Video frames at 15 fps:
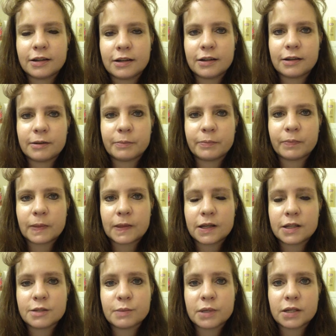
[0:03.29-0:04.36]
Um,
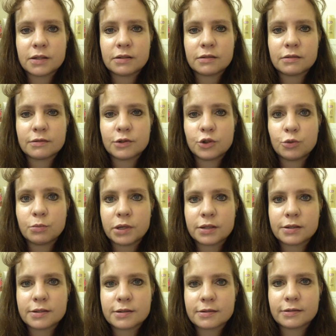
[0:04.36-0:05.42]
it's been two
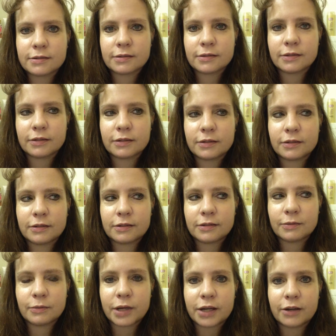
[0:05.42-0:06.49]
months.
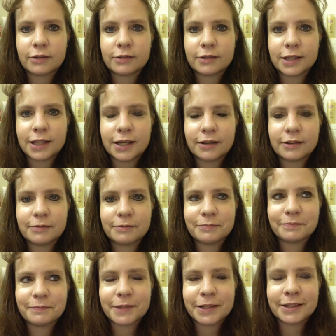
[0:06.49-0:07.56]
Wow, yeah.
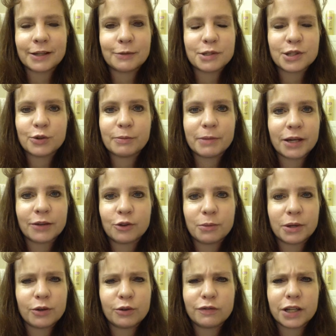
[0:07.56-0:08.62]
I was going back through
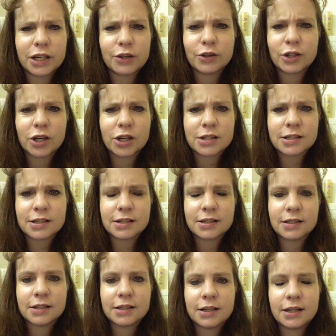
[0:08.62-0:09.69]
my old video logs
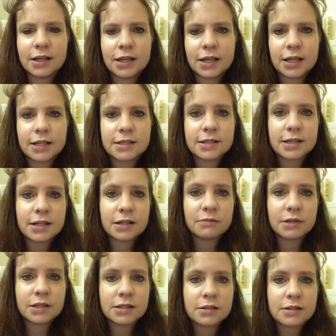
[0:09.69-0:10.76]
and had seen it
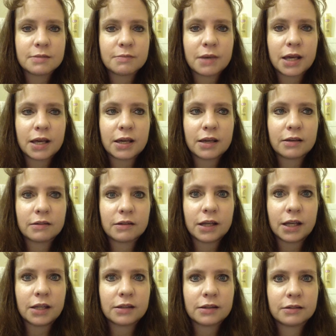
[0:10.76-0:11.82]
been since May
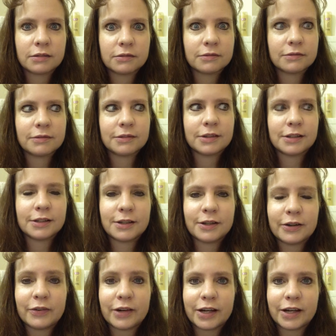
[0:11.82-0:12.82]
8th.